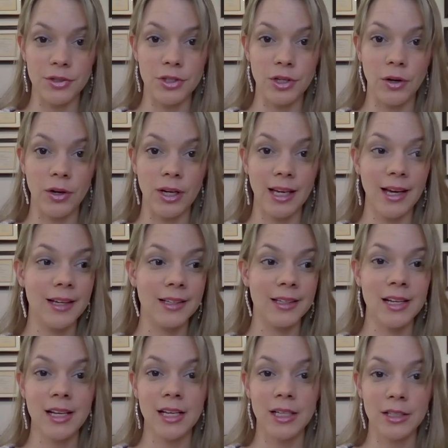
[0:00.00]
So again,
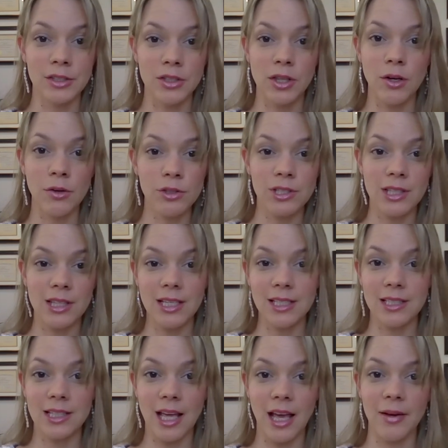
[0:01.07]
it's those
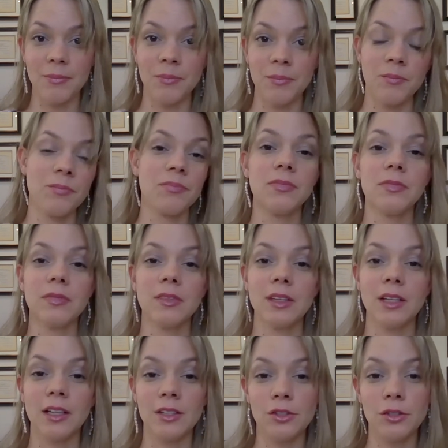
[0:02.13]
things that
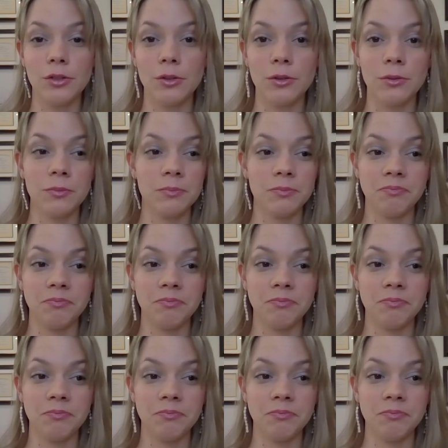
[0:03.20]
can do